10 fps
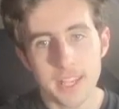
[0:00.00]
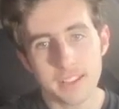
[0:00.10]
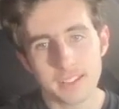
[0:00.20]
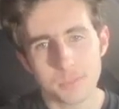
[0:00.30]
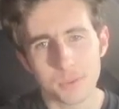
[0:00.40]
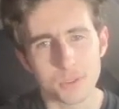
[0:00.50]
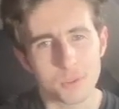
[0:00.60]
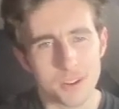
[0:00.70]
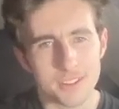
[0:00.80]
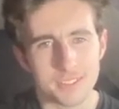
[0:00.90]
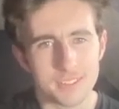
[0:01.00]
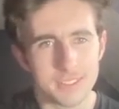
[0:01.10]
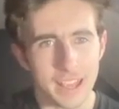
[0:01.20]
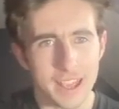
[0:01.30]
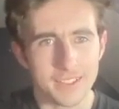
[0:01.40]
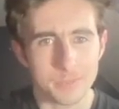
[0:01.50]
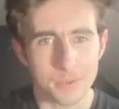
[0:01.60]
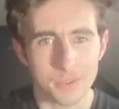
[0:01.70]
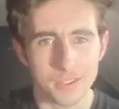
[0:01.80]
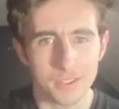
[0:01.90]
Guest book. What is guest
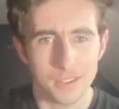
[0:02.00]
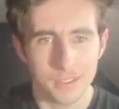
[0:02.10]
book?